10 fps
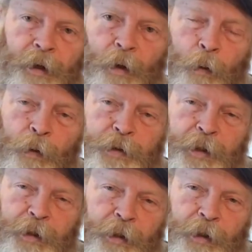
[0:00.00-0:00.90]
Or is
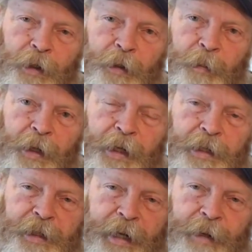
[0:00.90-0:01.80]
it good looking
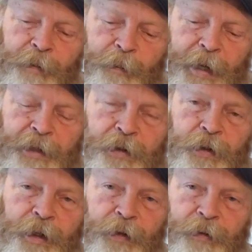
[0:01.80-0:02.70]
because I'm the best
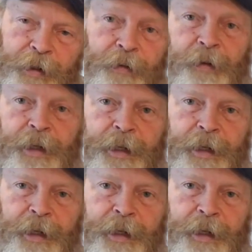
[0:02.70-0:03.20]
cook on the internet?